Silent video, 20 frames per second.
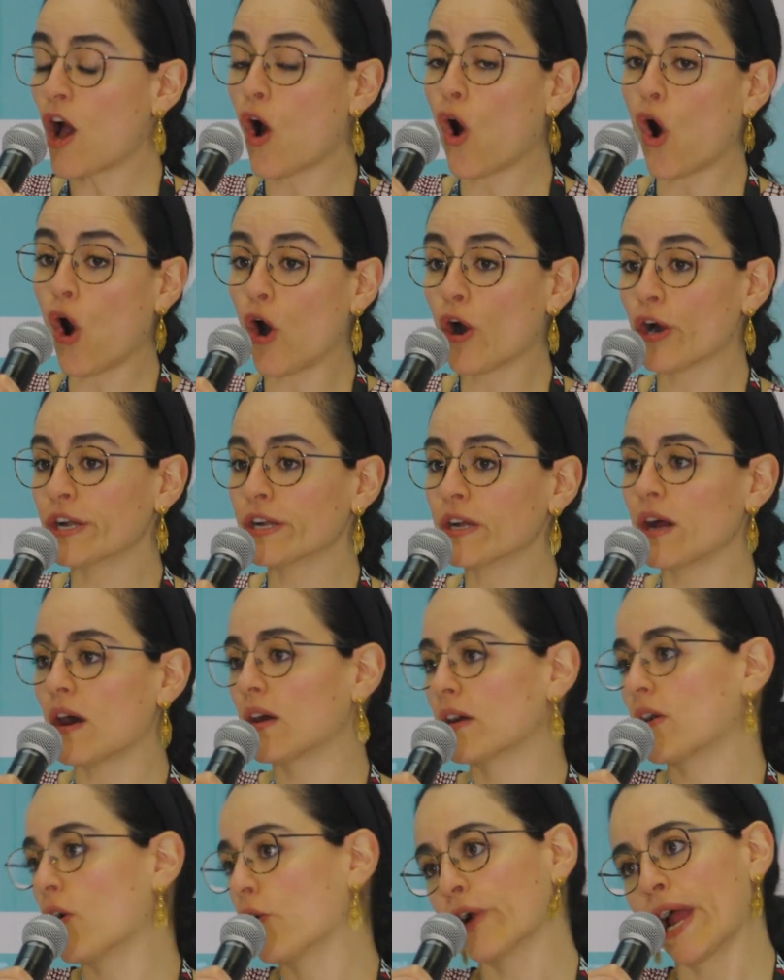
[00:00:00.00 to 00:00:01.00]
or
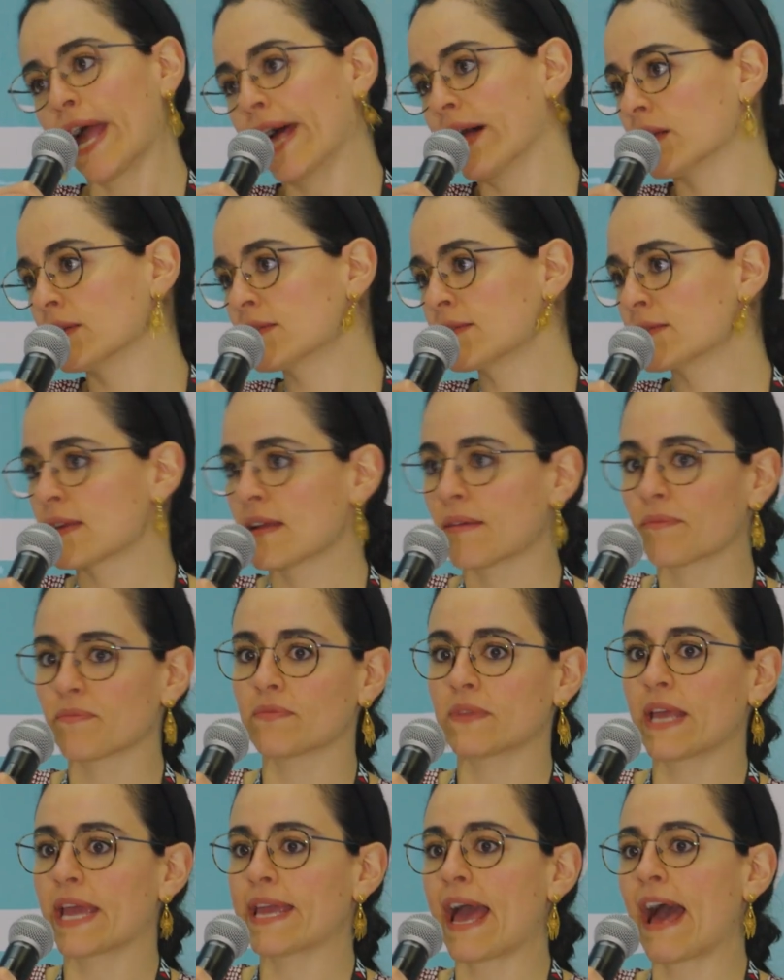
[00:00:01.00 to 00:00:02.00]
else
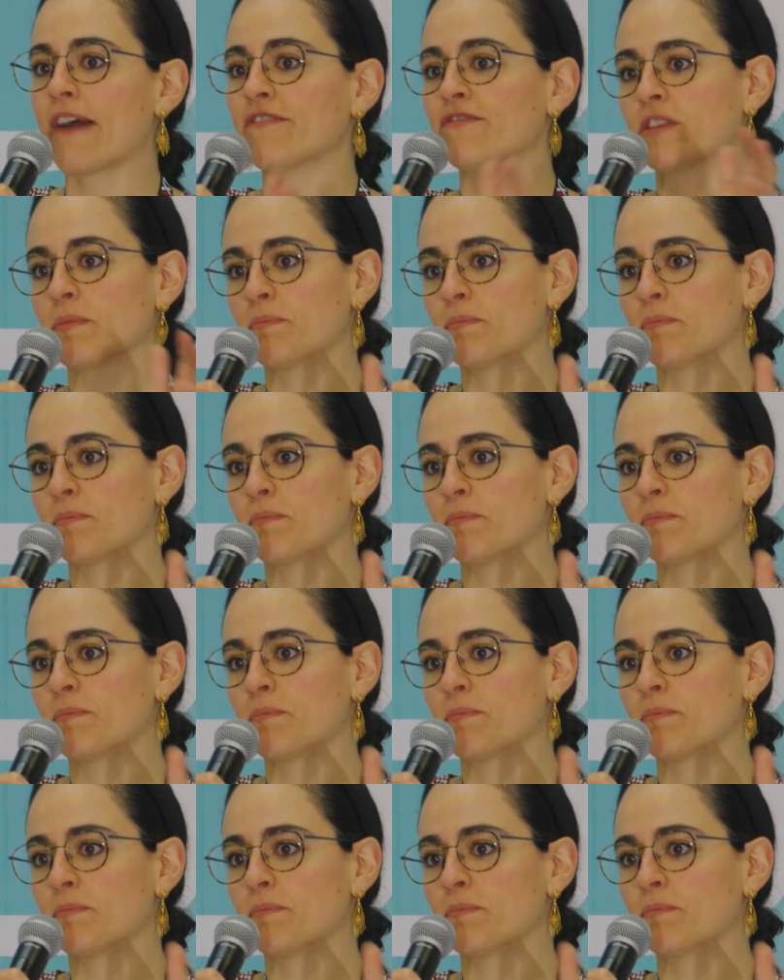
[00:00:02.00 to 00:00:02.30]
they have